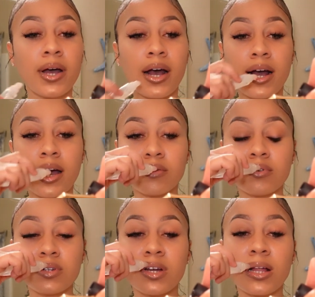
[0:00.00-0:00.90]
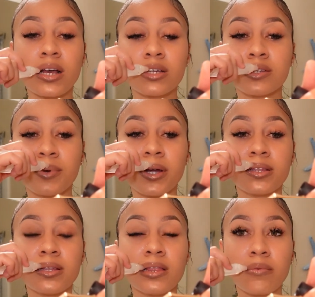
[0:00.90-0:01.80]
I kind of want to try like a
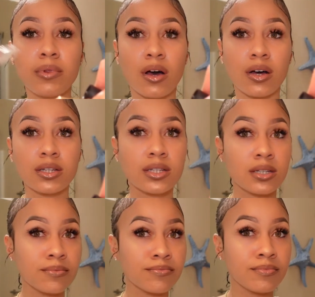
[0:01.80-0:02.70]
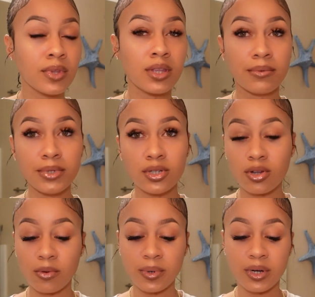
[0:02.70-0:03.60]
sparkly lip gloss. That'd be
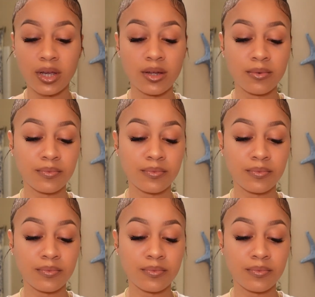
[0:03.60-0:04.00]
so pretty.